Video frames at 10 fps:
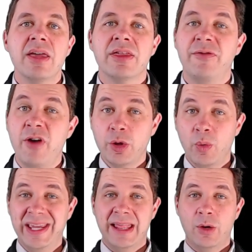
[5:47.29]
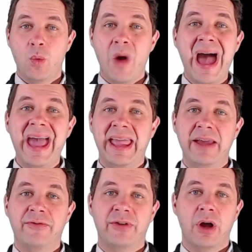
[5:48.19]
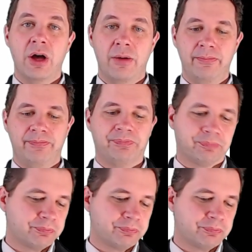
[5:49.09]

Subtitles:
The further we get away from